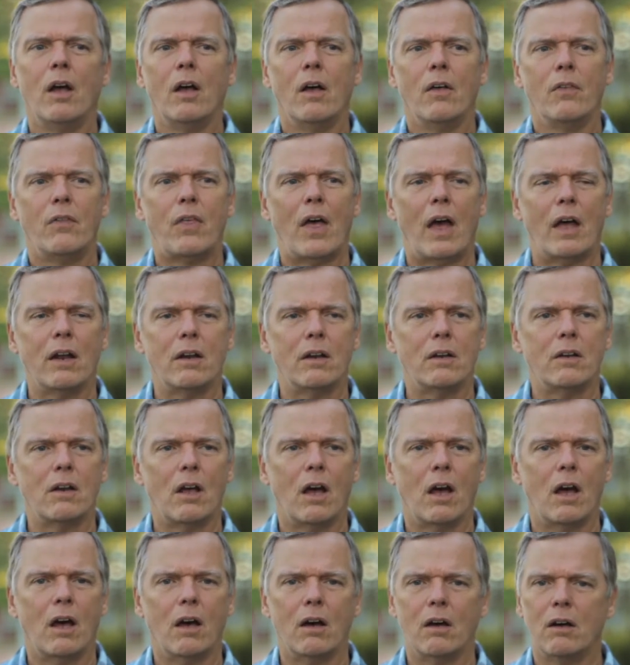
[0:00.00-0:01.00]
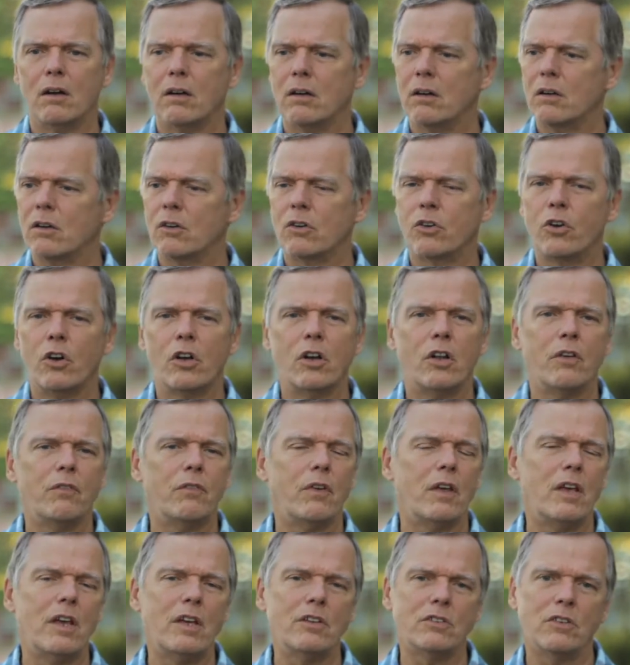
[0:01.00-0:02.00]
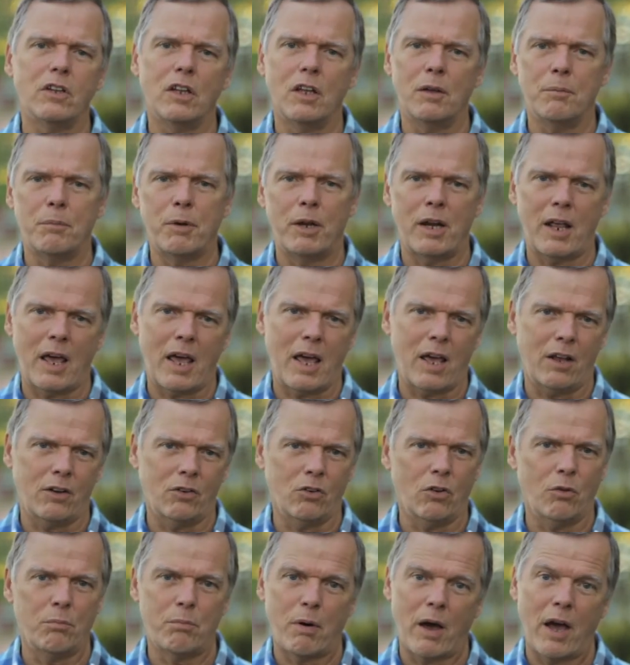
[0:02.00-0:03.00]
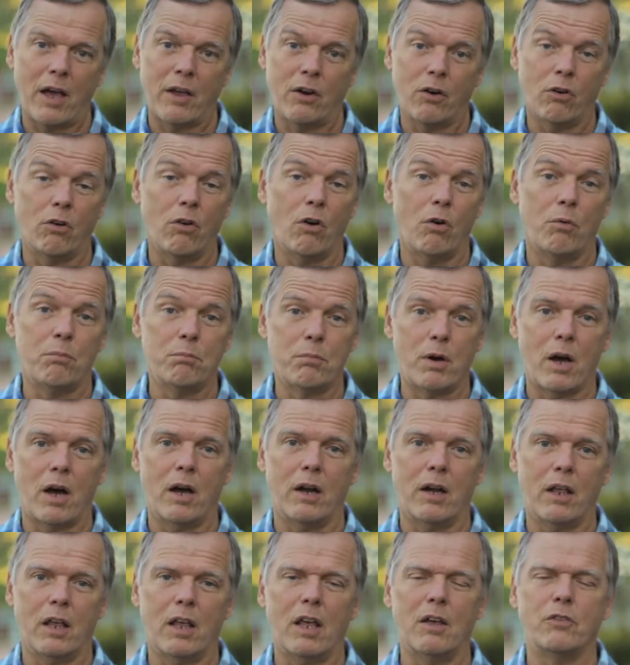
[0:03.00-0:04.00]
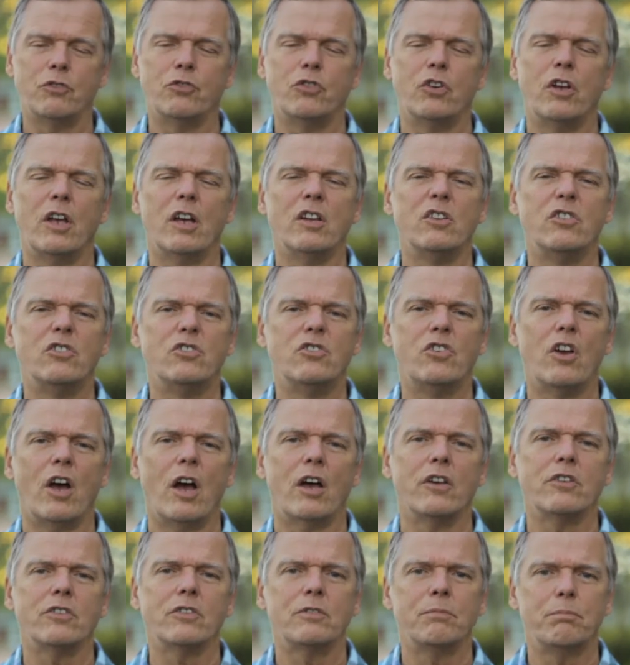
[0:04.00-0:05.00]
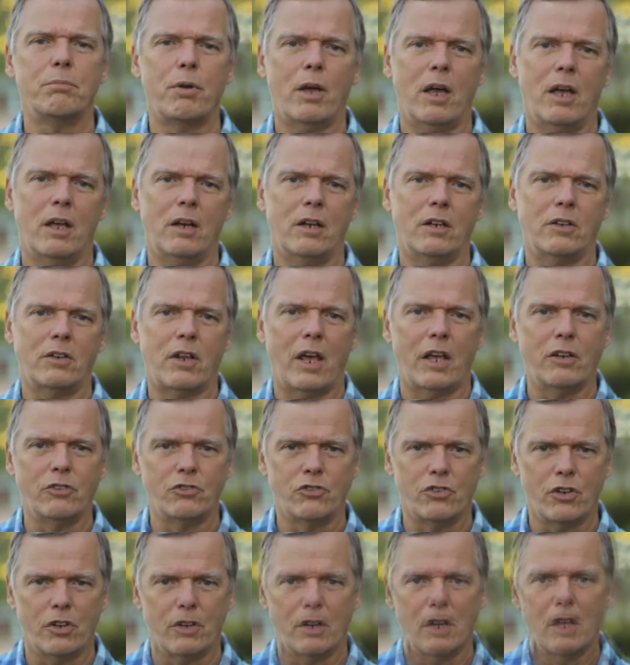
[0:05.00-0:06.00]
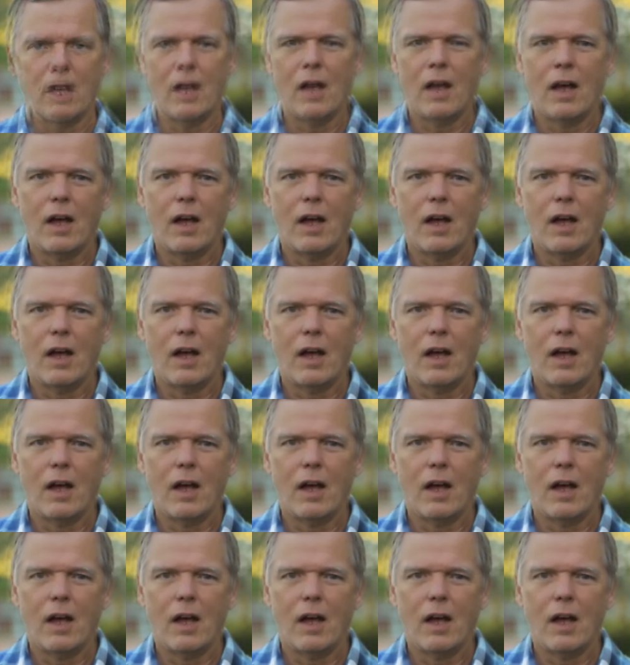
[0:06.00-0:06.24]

that uh, could have easily been handled by her own body if she had just paid attention.